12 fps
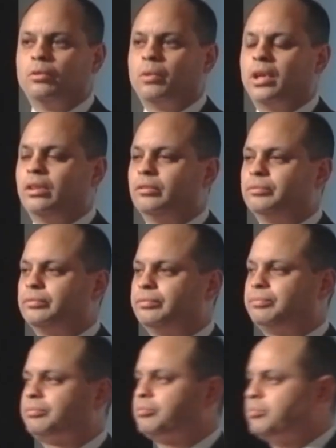Well,
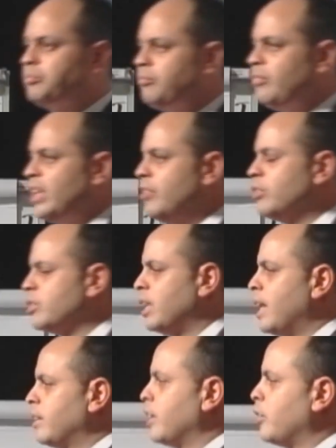there's a
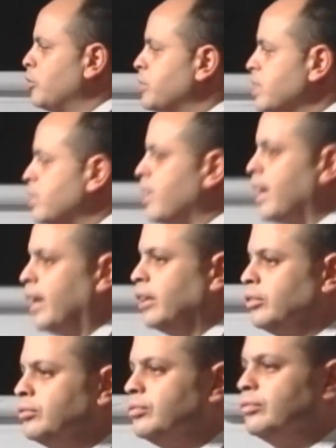lot that goes into that.